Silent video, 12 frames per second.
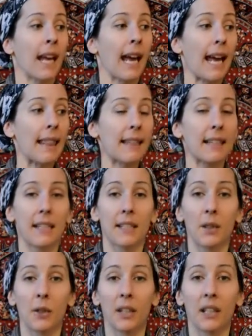And then I
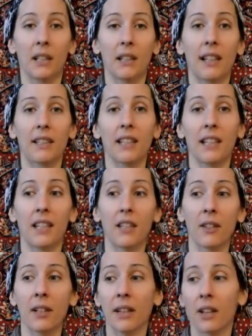started collecting here
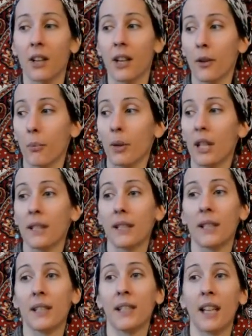and there other
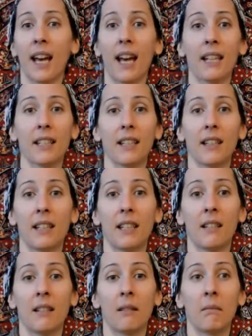pieces that
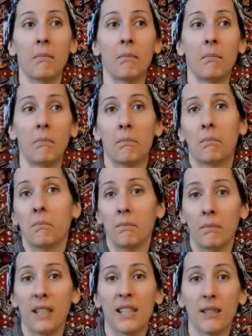
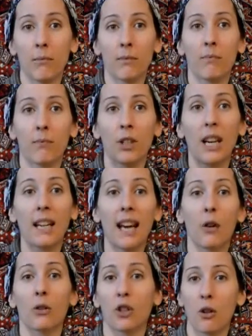stuck
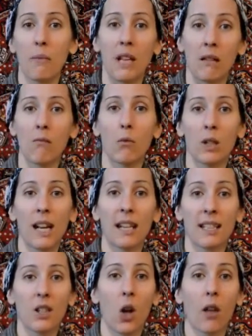out to me when I
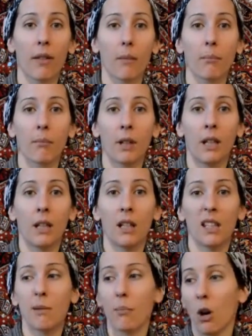saw them.
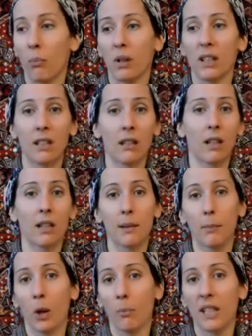A small
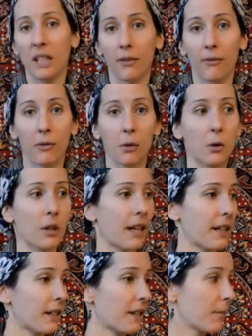piece of
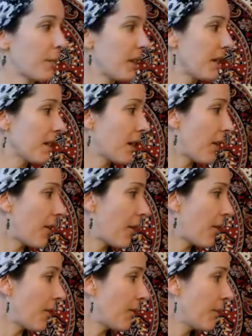fluorite, a piece
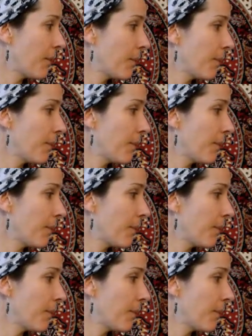of